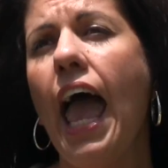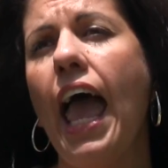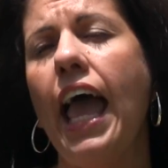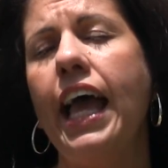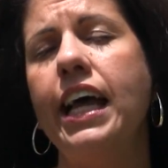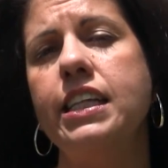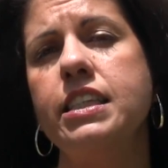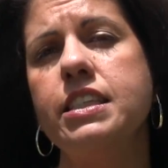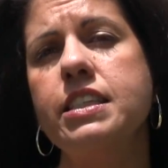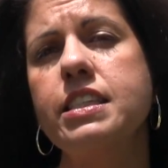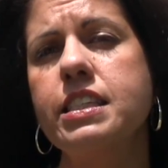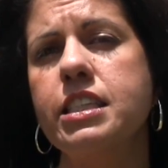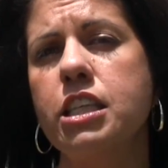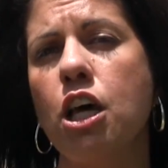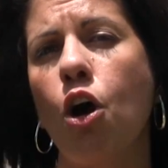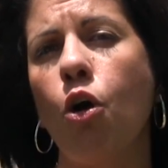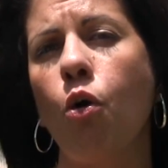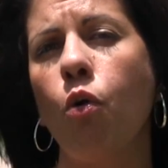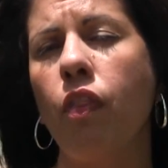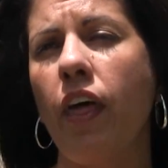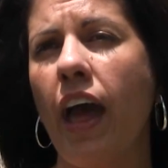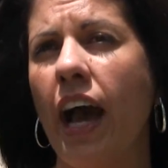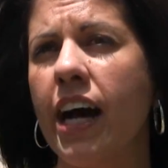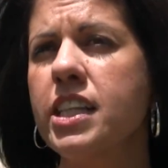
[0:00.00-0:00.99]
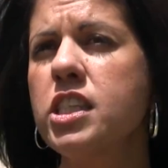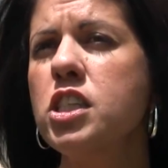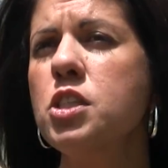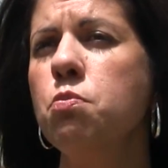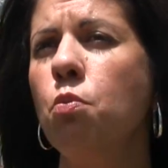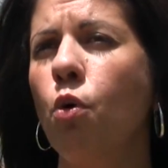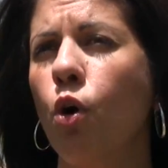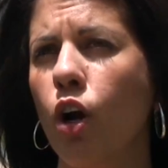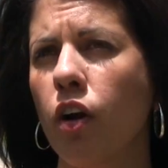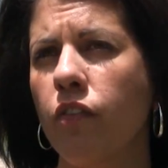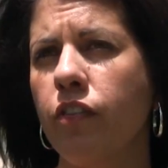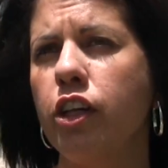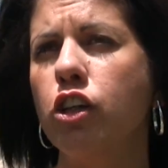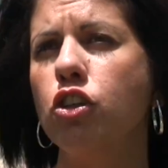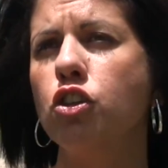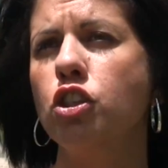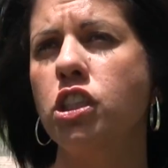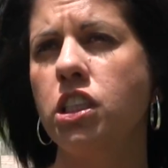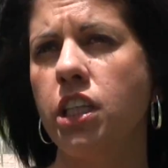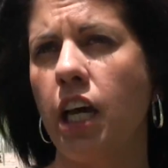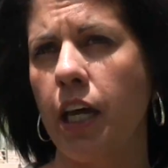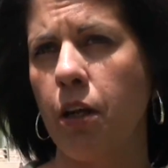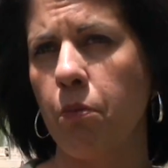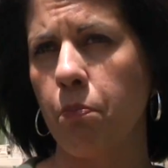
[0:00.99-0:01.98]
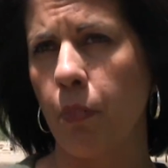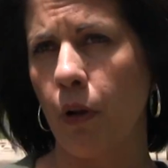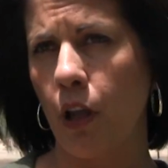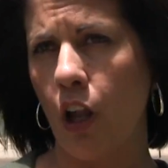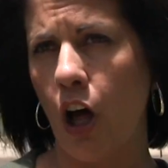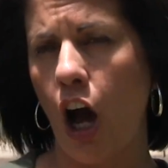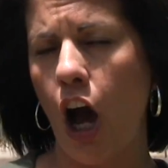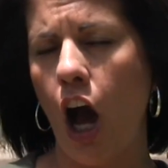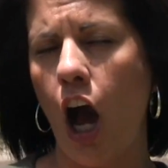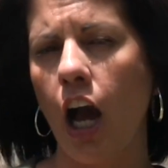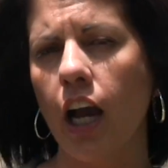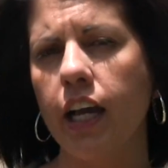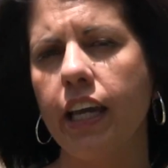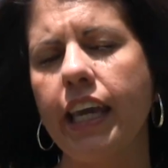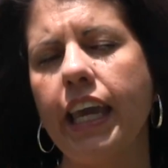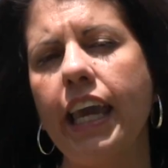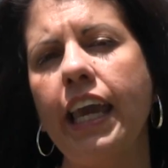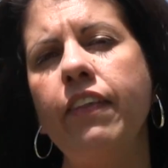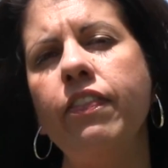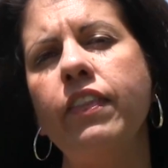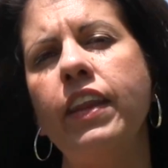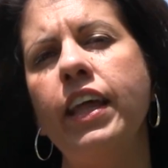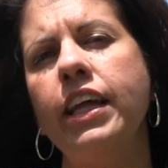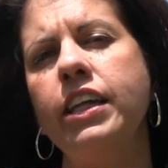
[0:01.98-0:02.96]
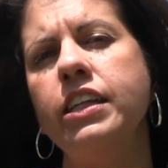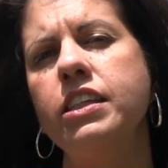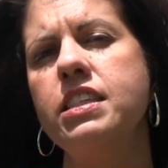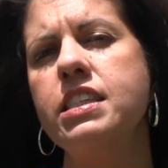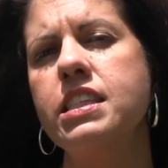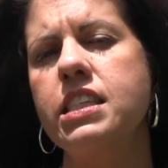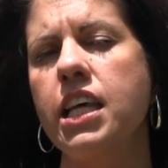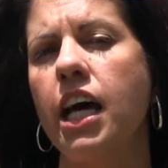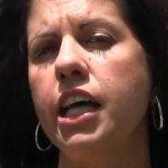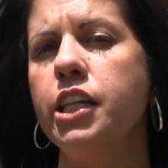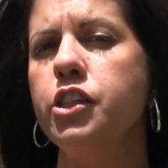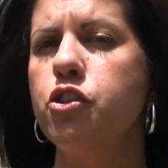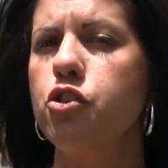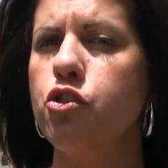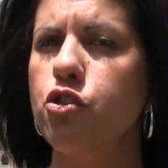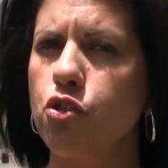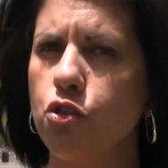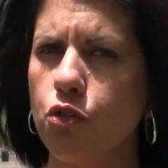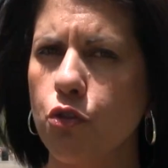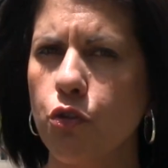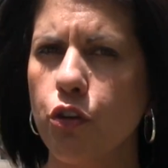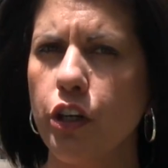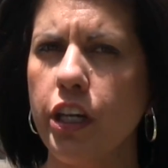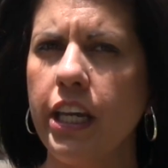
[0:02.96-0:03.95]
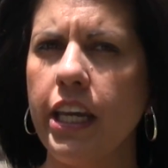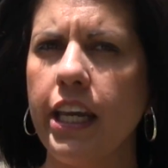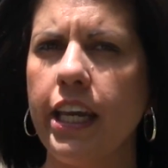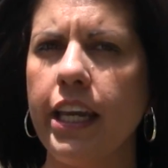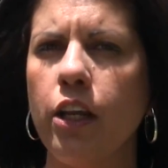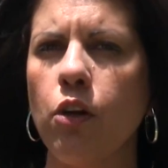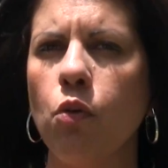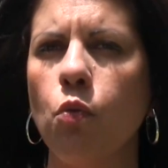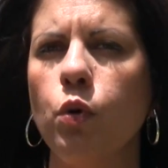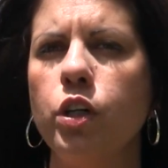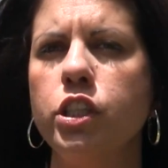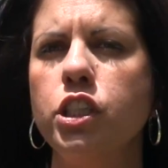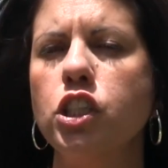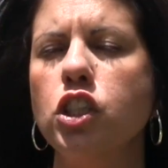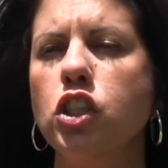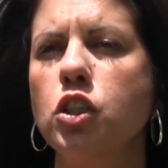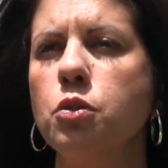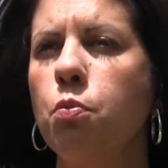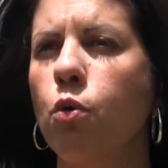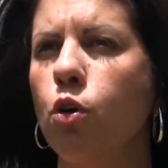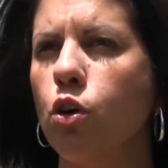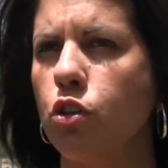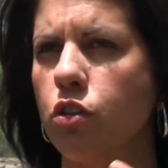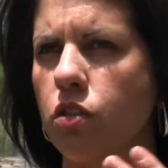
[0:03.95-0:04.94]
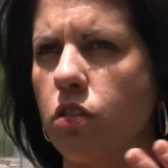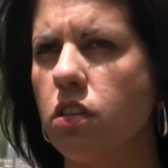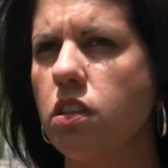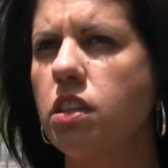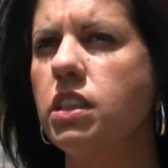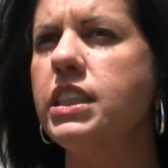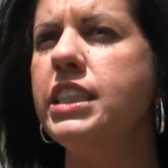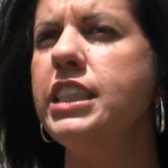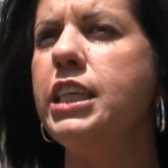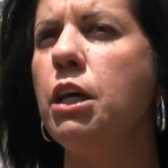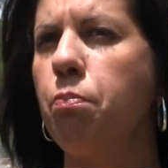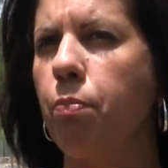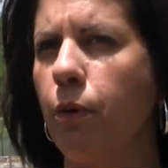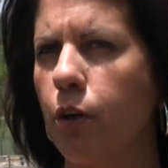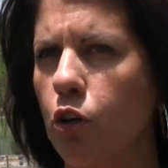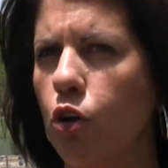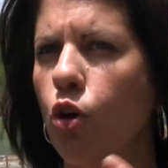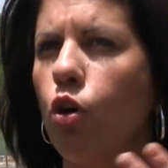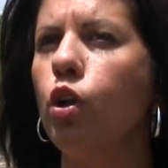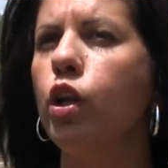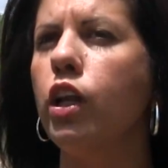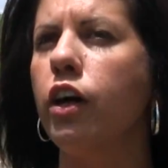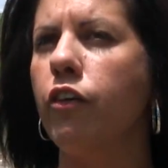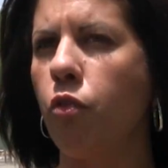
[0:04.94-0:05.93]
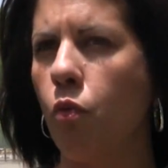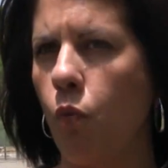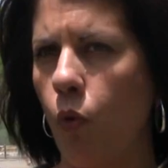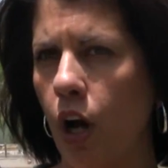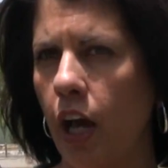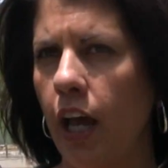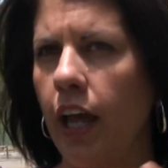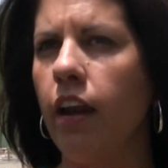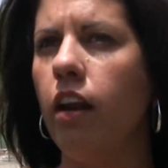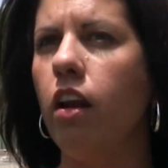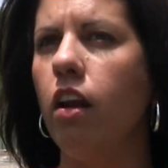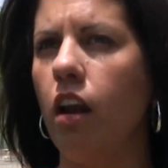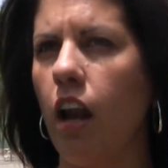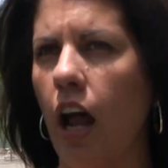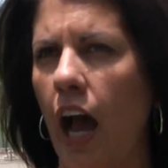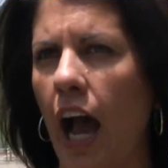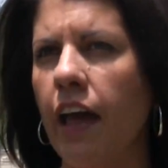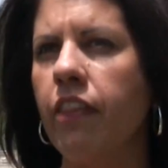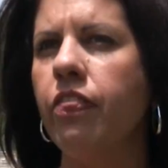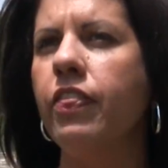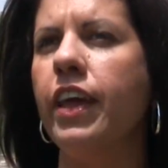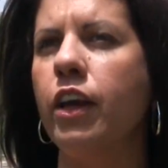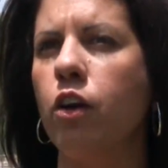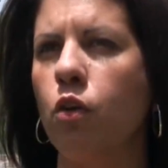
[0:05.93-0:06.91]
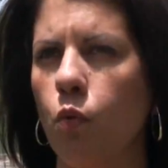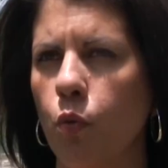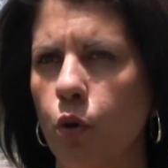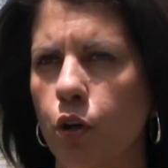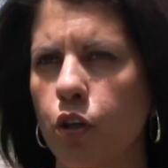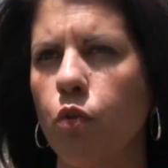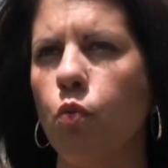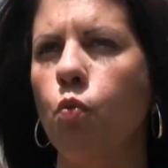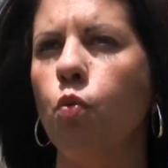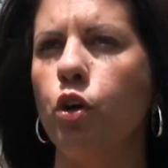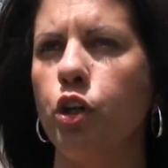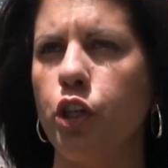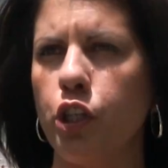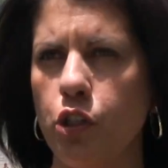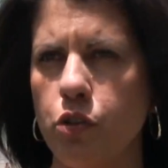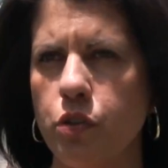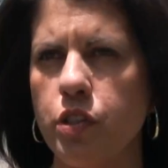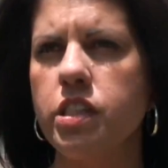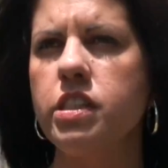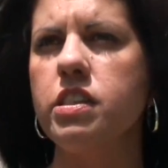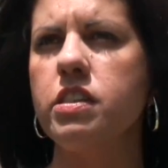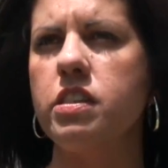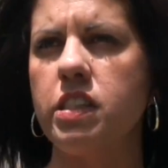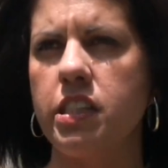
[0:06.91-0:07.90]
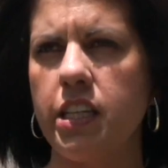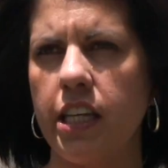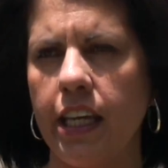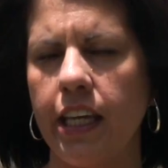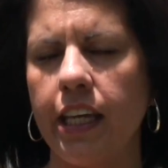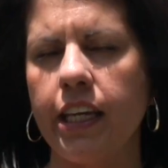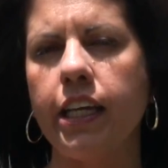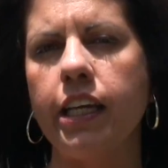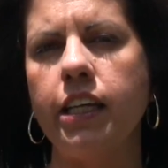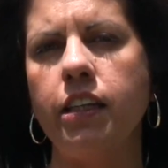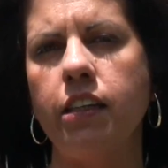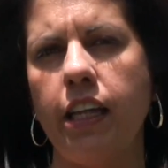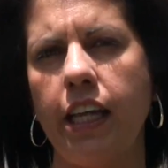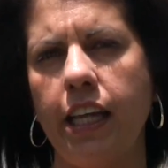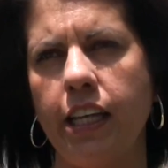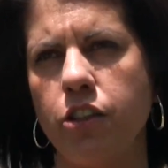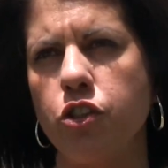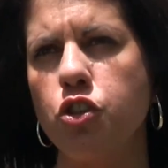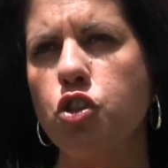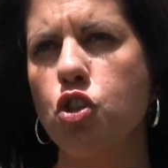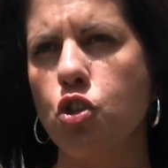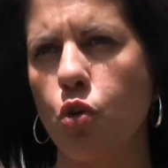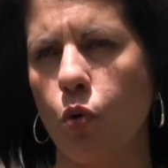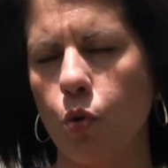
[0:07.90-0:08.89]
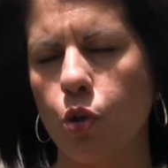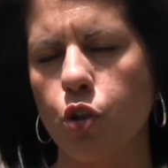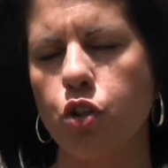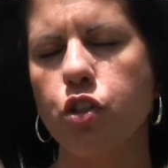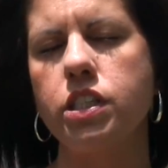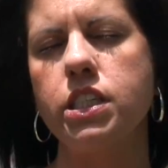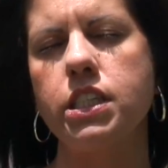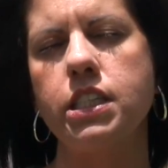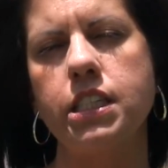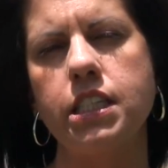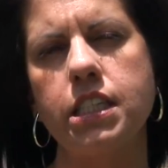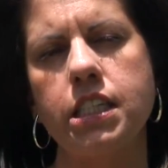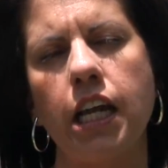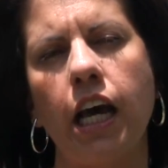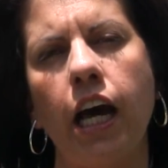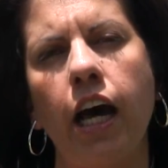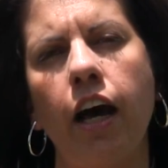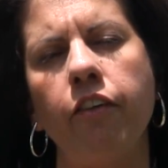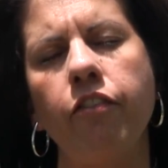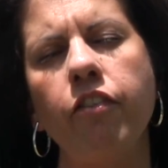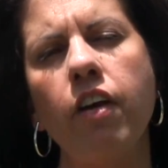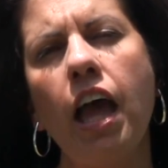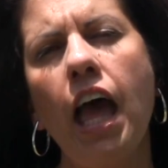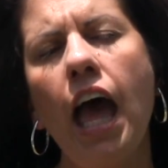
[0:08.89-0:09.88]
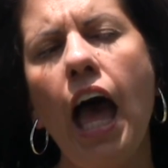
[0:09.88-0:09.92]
And so that's more of your sunblock. And then sunscreen, which is more typical of what I think we're used to seeing in stores and stuff,